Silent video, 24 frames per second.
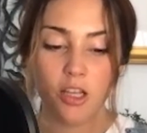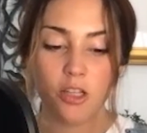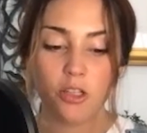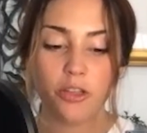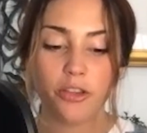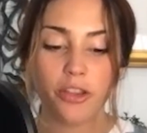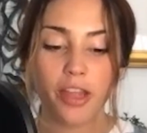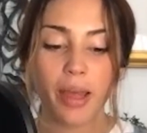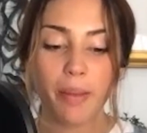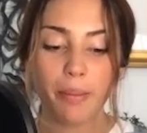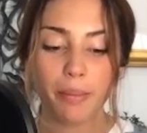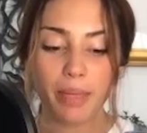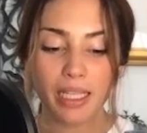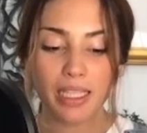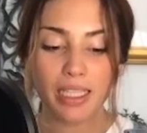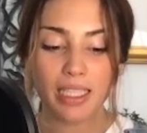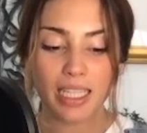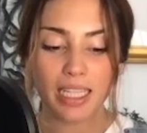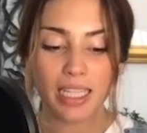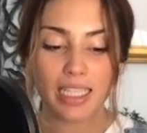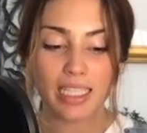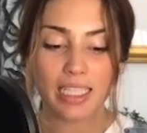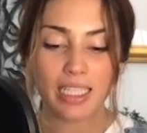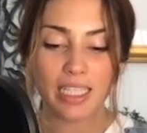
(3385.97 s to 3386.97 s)
So that
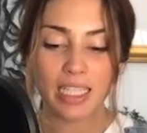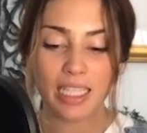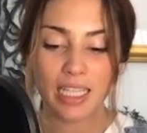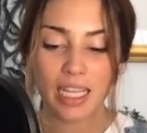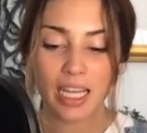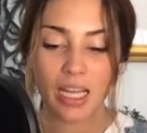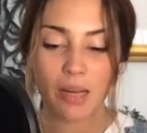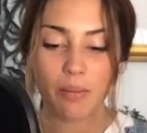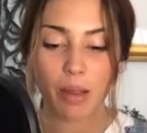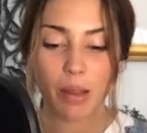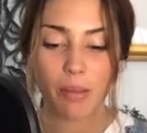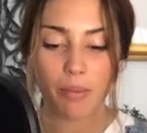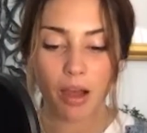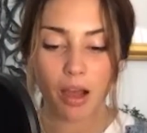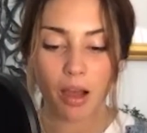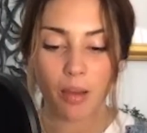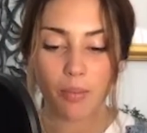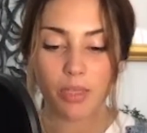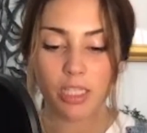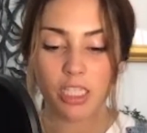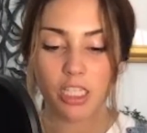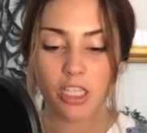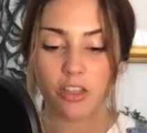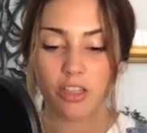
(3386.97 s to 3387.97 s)
means that Dina and my
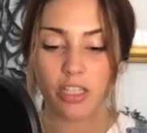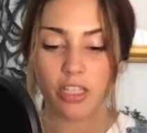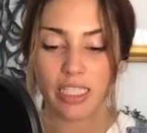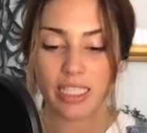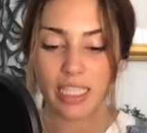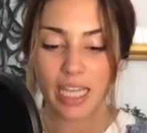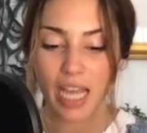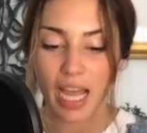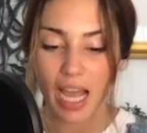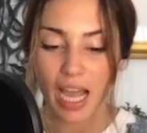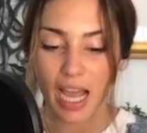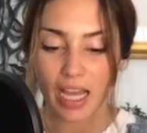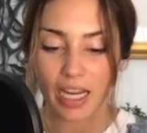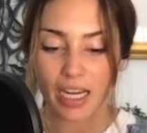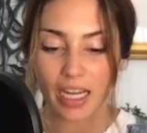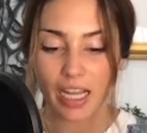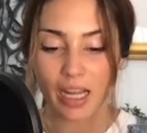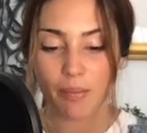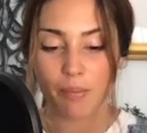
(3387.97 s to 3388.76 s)
mom share a dad,